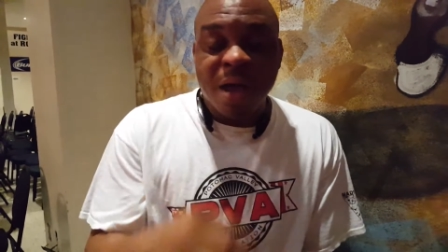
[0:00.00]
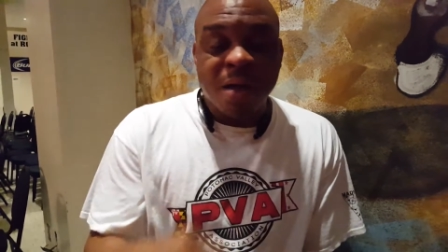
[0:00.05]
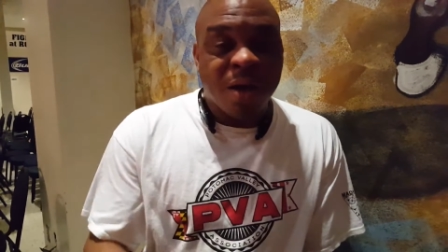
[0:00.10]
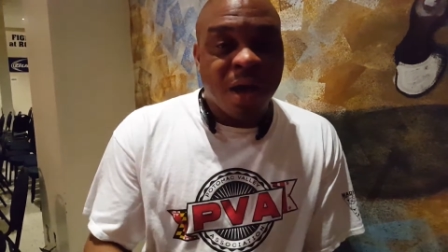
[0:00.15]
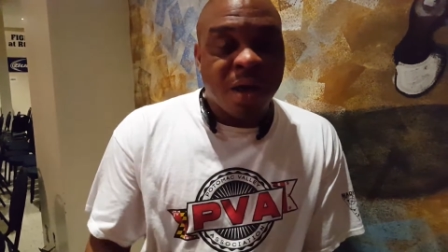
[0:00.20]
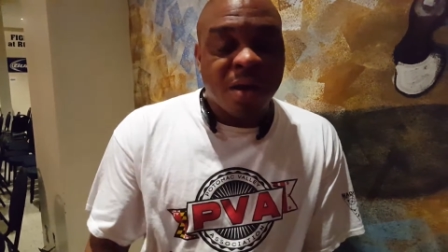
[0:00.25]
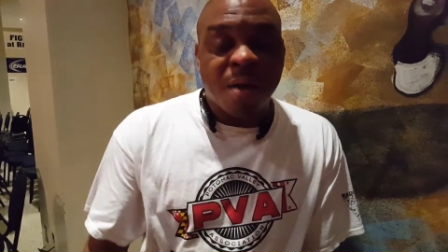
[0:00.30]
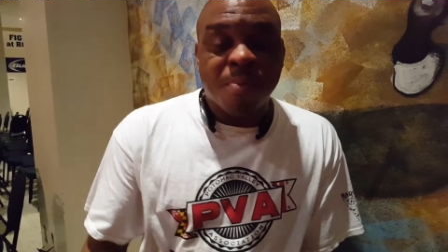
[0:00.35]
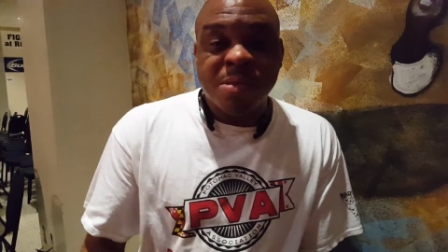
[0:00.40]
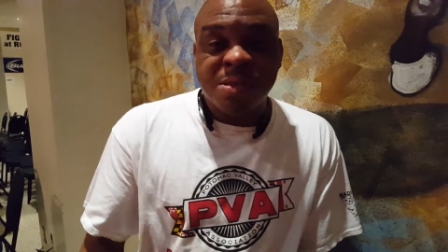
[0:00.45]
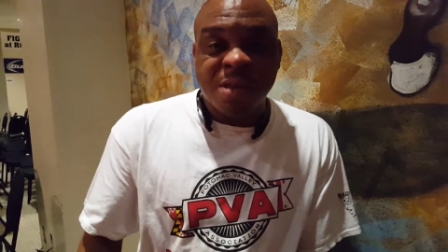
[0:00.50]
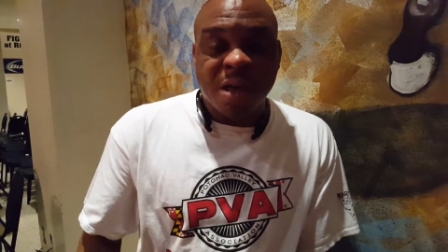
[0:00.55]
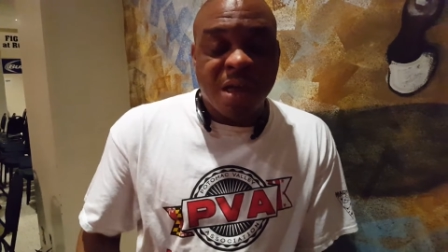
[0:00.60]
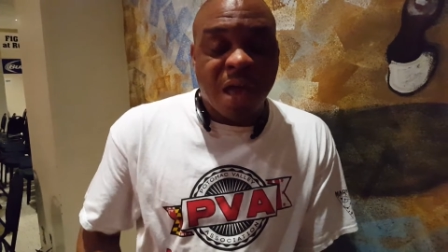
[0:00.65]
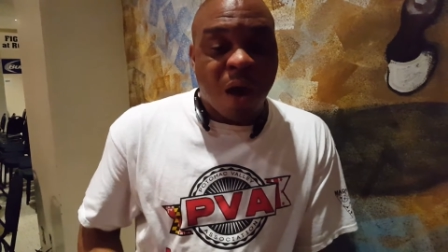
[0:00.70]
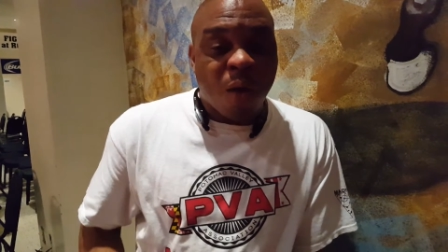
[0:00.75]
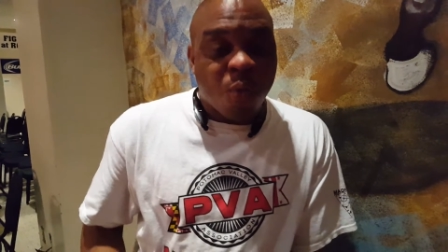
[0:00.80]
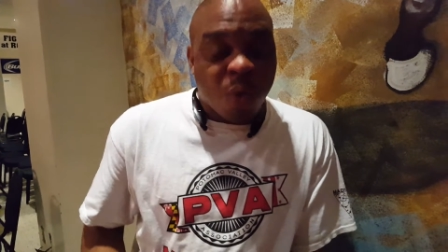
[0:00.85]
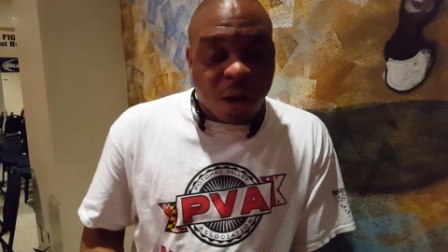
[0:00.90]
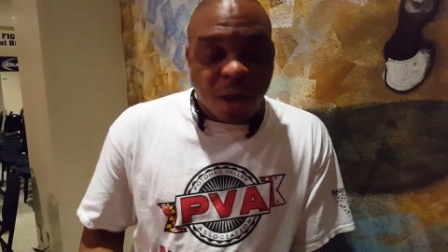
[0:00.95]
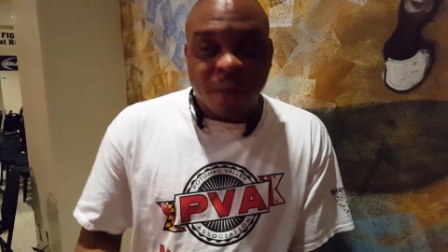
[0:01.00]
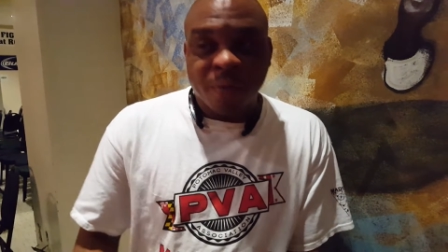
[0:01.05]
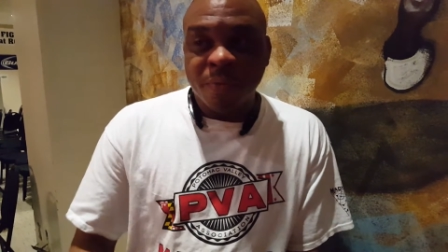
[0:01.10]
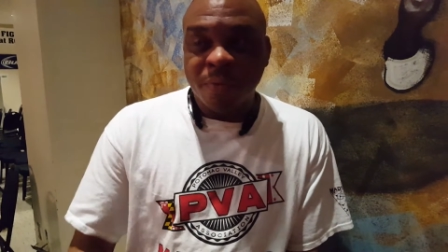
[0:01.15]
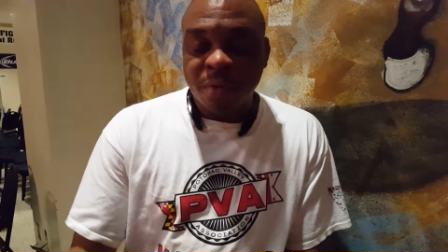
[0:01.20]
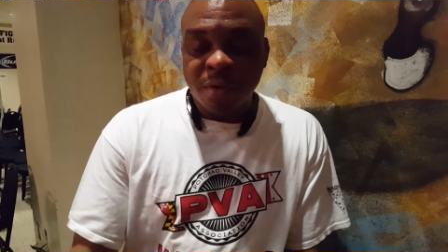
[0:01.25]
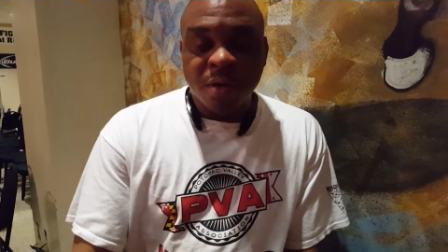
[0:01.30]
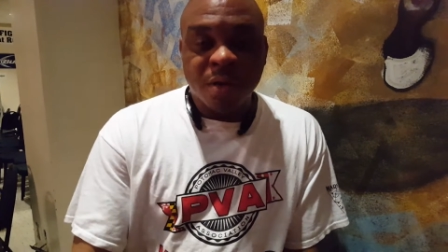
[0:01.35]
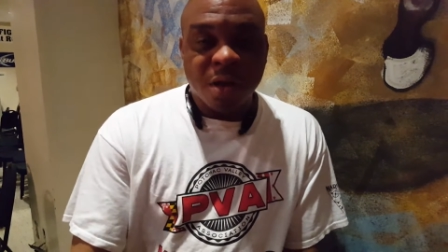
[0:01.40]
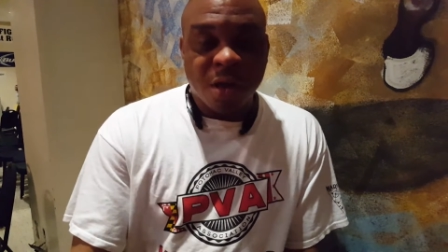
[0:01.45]
And, and I'm gonna tell y'all what,
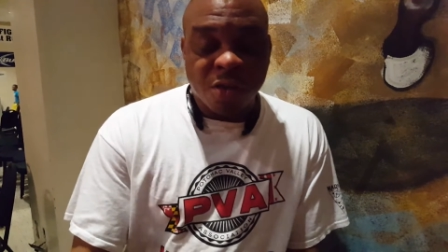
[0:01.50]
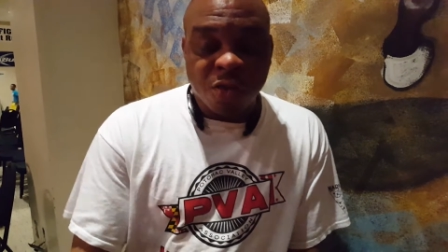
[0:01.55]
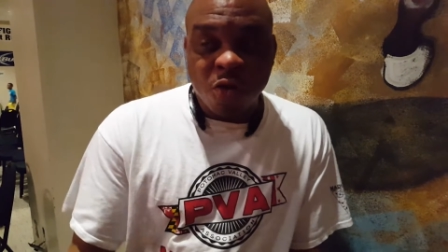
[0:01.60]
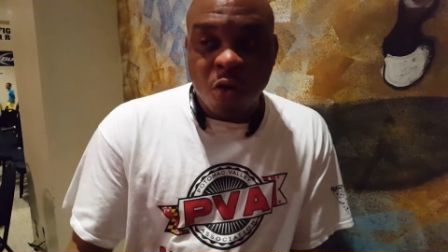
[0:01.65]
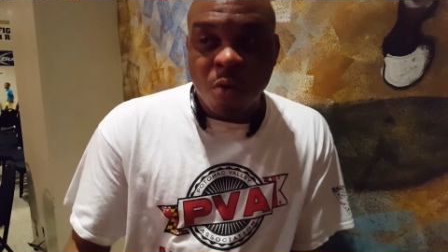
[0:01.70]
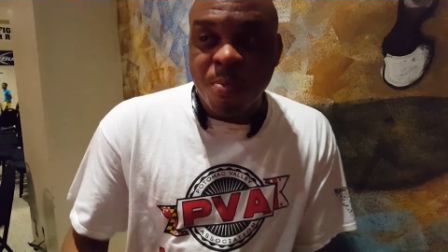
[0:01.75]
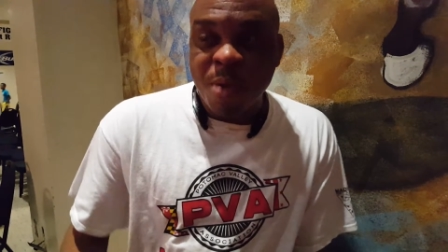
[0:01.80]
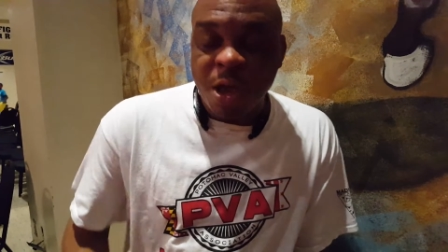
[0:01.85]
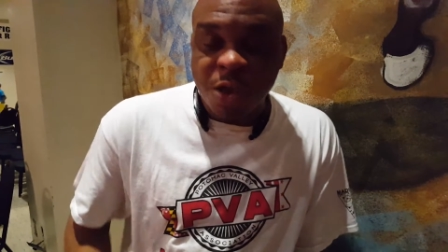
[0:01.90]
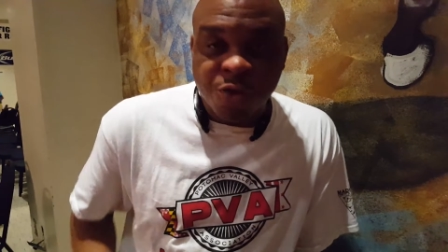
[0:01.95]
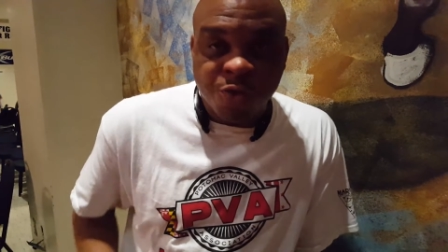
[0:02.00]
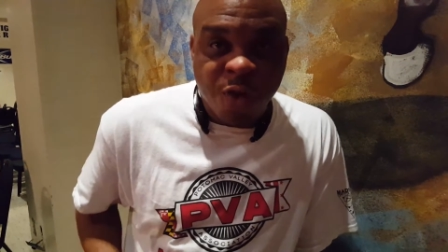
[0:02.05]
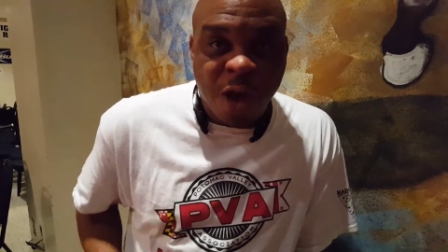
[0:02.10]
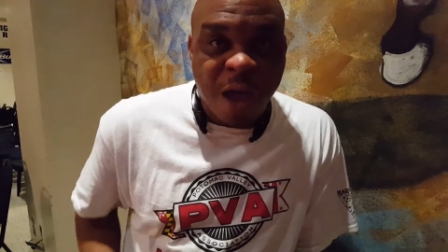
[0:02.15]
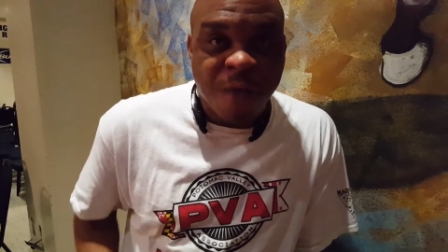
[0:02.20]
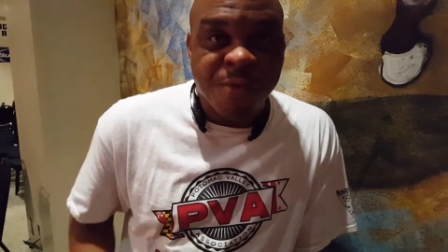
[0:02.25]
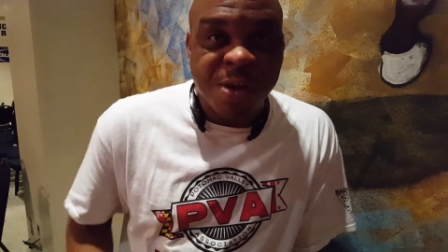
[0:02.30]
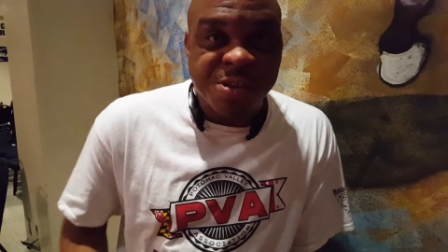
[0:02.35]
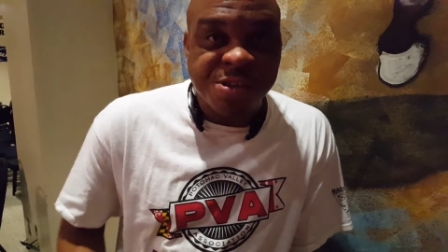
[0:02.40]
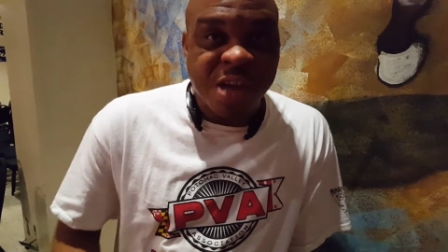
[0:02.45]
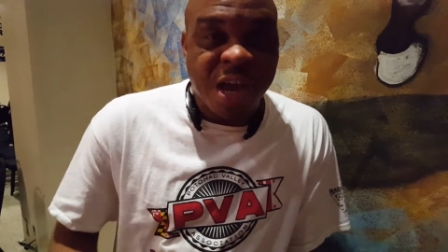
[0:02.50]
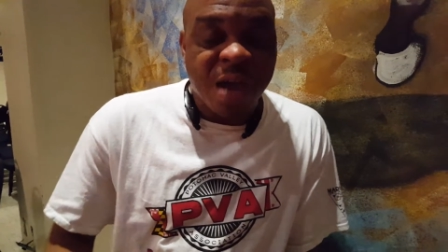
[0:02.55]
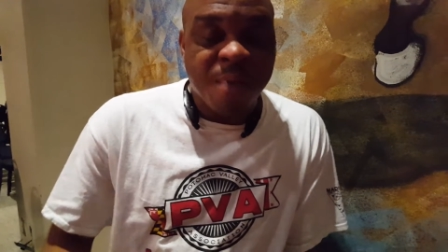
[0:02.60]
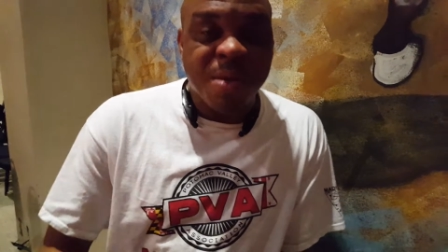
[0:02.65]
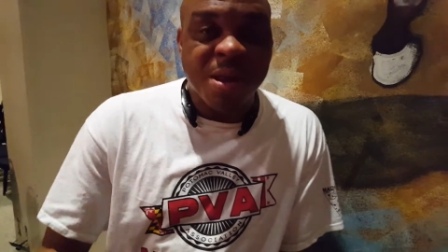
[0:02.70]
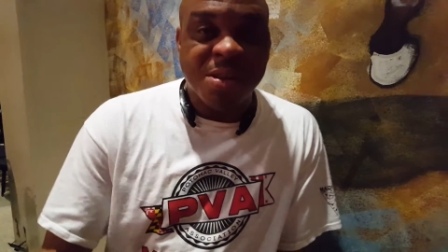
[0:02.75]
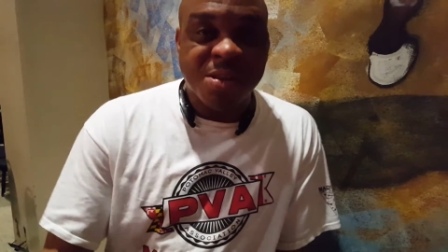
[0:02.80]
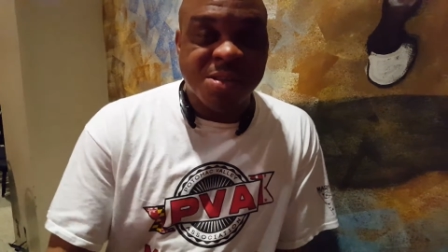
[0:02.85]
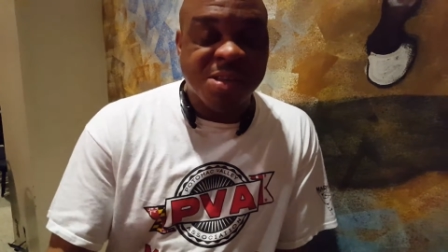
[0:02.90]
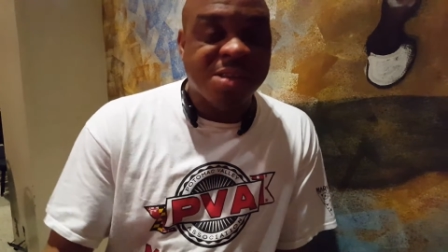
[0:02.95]
it's gonna be a traffic jam
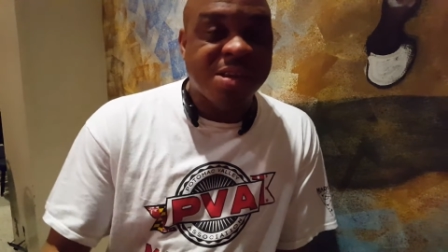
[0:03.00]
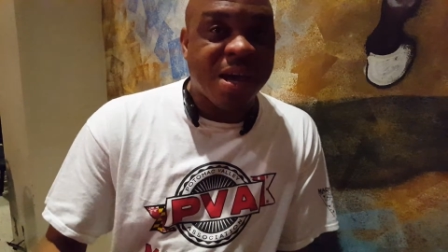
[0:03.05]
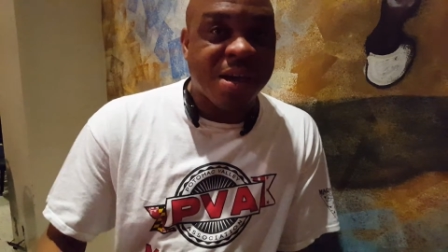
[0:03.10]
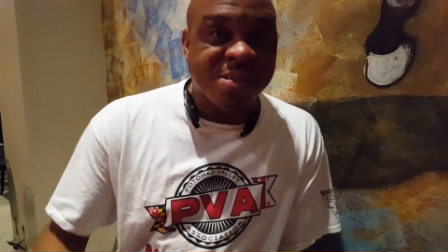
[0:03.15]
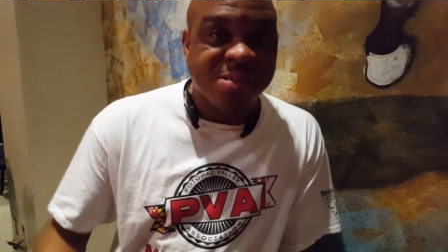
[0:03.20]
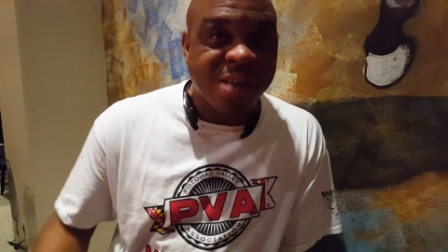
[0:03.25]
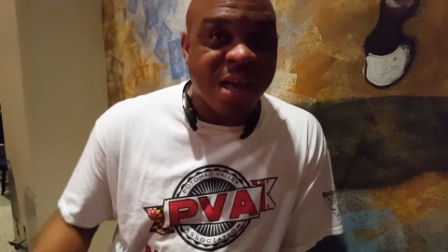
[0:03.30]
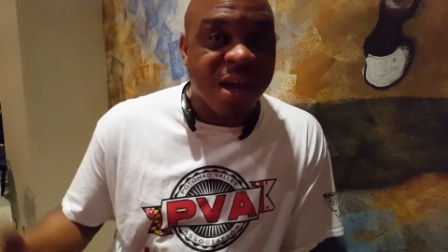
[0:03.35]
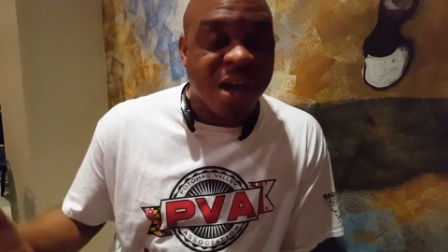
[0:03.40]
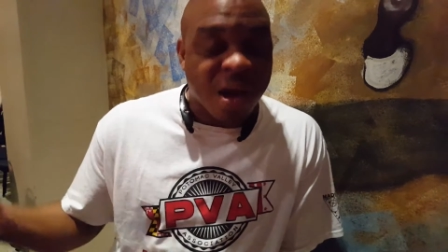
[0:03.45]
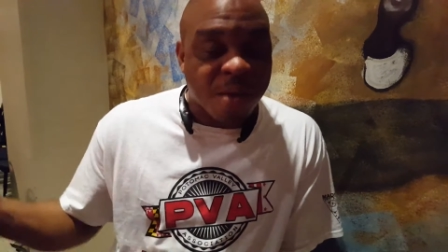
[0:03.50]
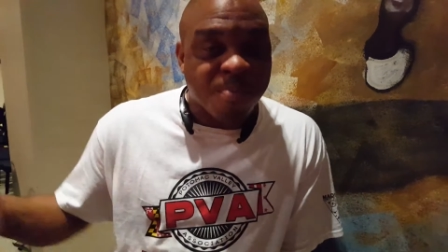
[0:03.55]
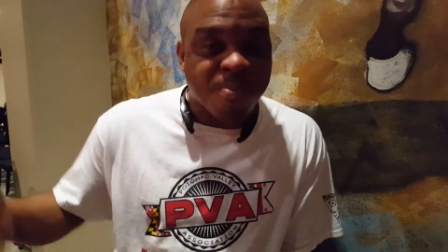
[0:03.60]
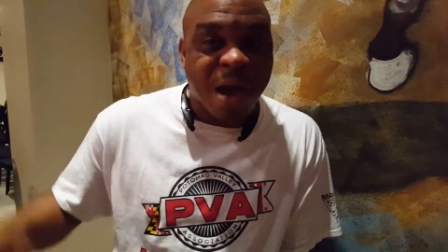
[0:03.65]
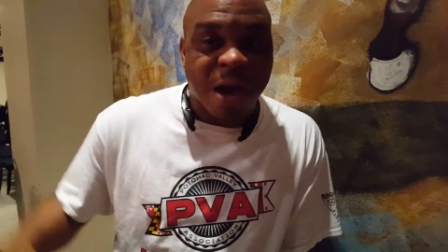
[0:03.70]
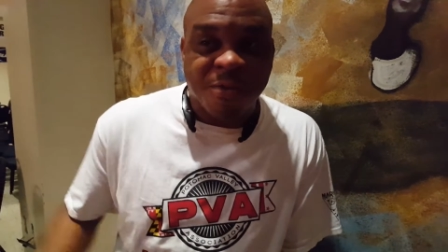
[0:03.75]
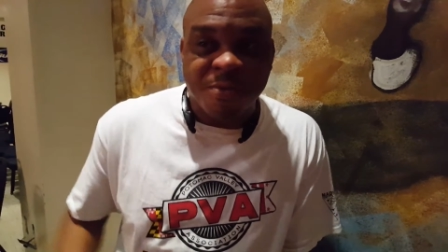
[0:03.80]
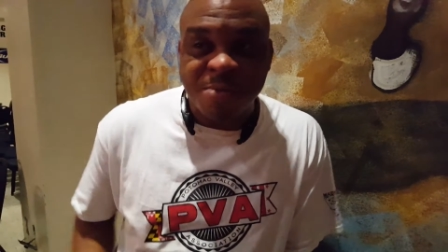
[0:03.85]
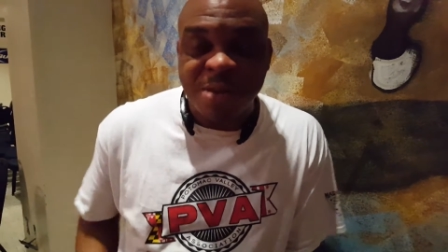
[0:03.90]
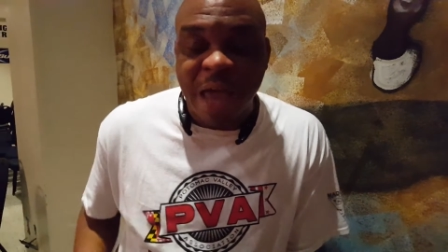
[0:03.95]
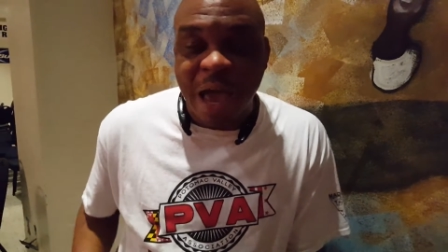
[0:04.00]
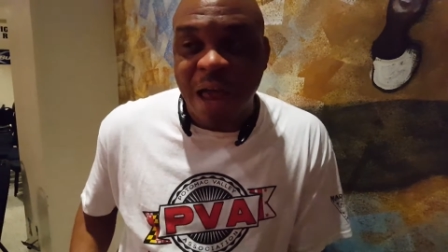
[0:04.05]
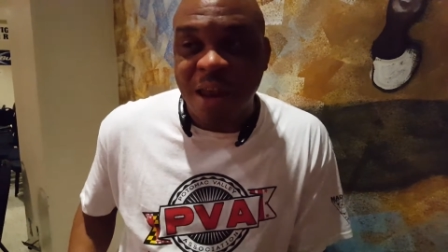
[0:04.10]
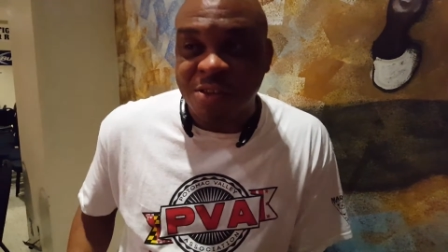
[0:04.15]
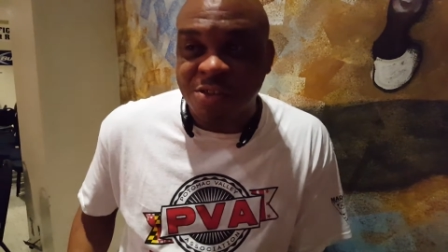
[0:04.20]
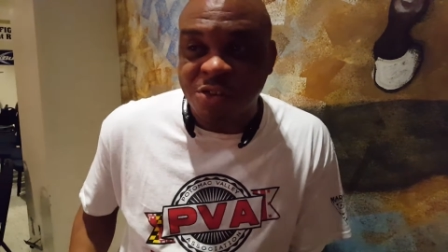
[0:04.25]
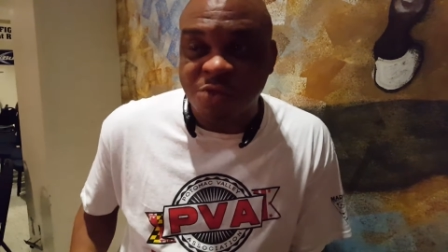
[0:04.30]
at the TSA coming back from Dallas